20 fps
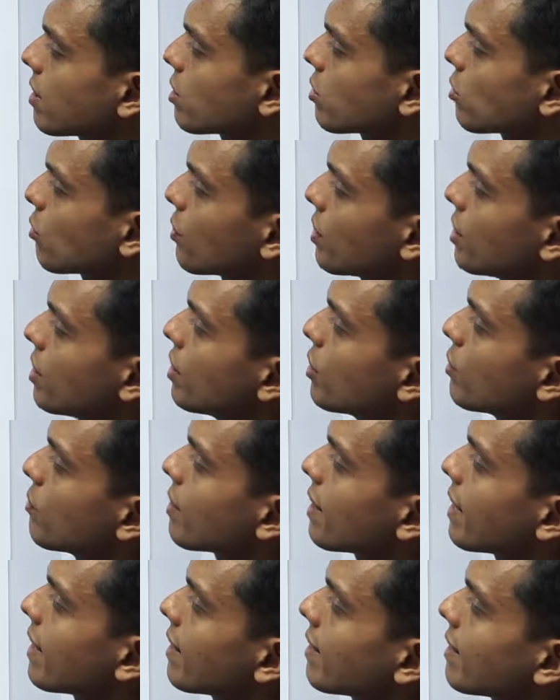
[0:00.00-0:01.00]
So here you
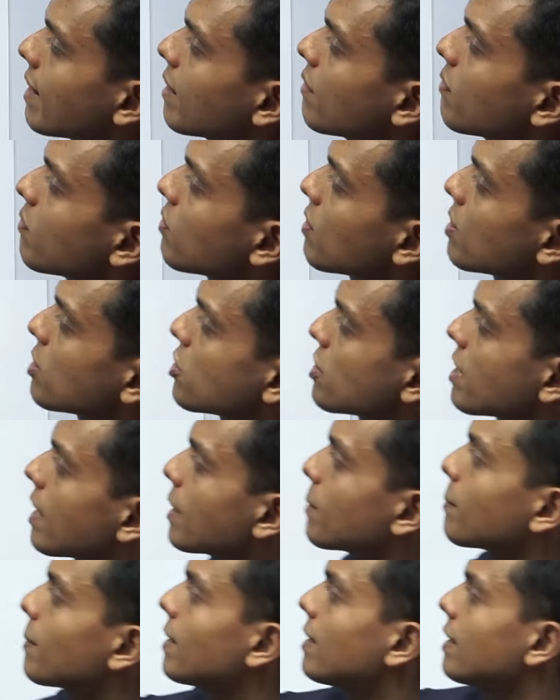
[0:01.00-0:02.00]
will get that first
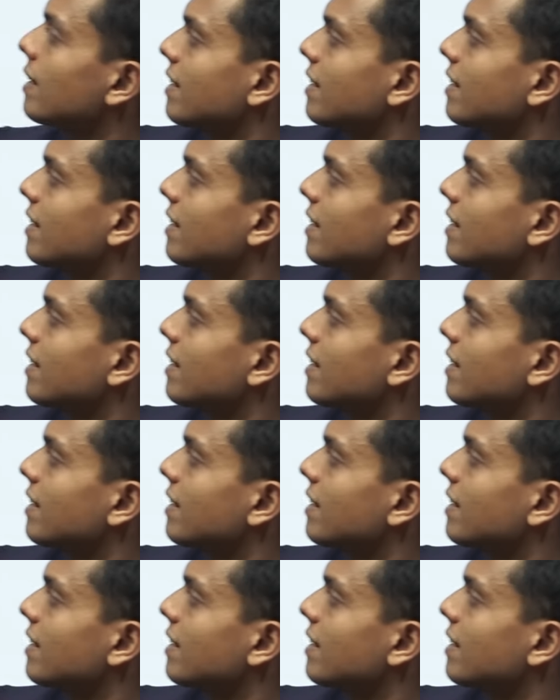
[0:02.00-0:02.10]
statement,